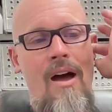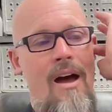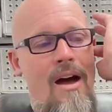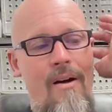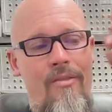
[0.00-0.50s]

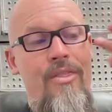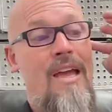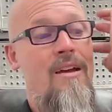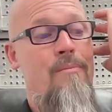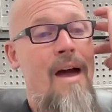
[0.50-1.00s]
Uh,
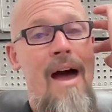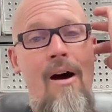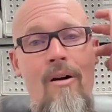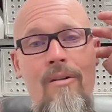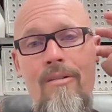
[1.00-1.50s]
think
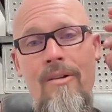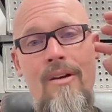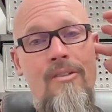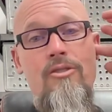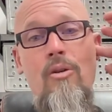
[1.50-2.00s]
about
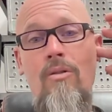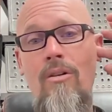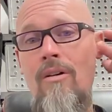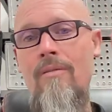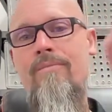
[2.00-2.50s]

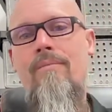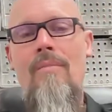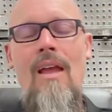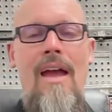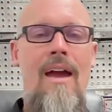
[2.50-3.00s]
Doodle
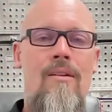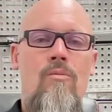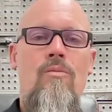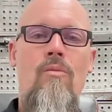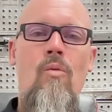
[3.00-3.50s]

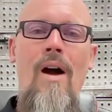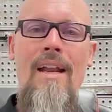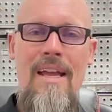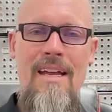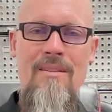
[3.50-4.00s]
and what
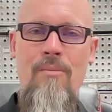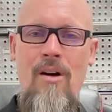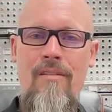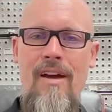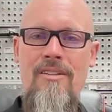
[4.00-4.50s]
his
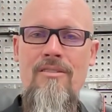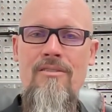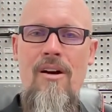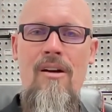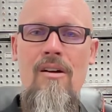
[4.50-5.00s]
motivations
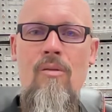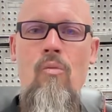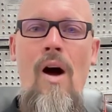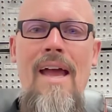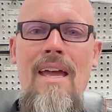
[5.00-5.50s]
are and
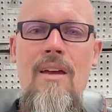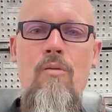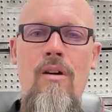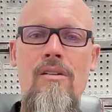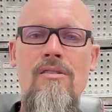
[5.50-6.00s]
why he
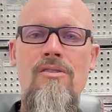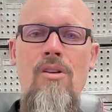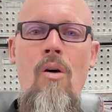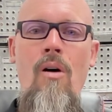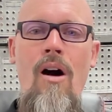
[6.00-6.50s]
works
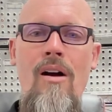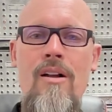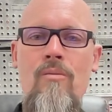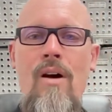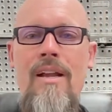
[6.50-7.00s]
so hard
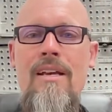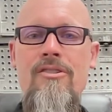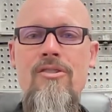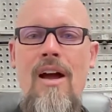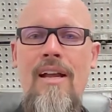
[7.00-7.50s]
and what he's
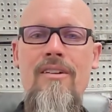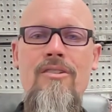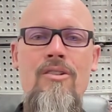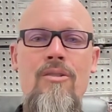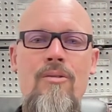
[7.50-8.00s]
trying to
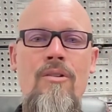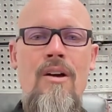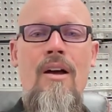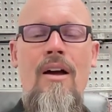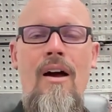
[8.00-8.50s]
do
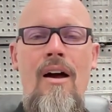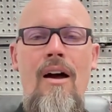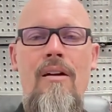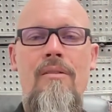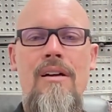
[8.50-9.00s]

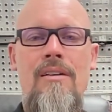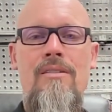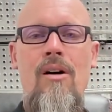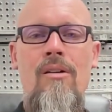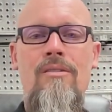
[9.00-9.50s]
because
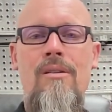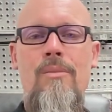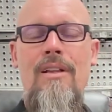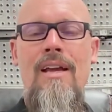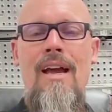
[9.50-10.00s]
uh,
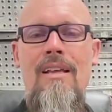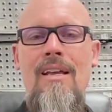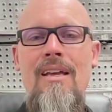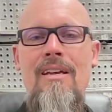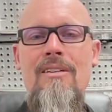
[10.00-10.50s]
ultimately I
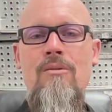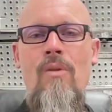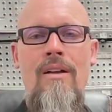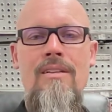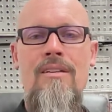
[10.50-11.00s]
think he just
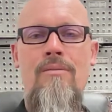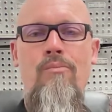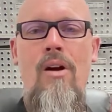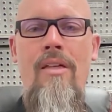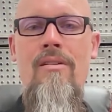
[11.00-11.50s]
wants his
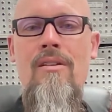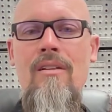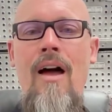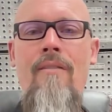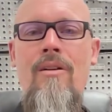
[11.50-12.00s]
brother to
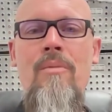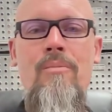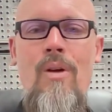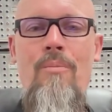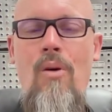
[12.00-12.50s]
love him
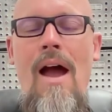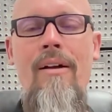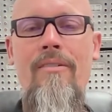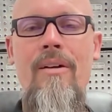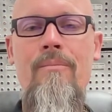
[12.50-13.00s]
and be
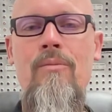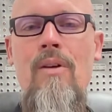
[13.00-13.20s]
proud of him,